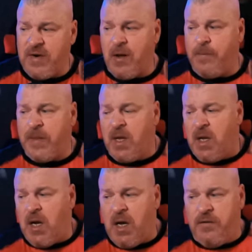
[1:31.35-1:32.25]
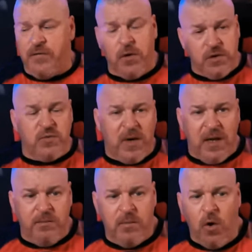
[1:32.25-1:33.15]
Now, uh, at first, when
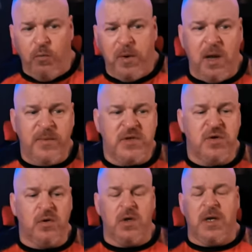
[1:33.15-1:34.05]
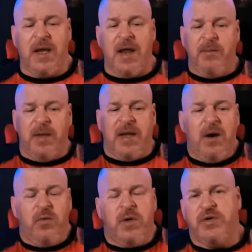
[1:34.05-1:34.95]
I open up and start looking at it, I'm like, I
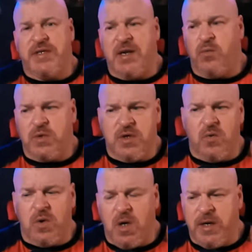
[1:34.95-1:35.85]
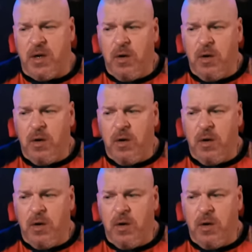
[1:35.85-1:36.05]
don't understand what's going on here.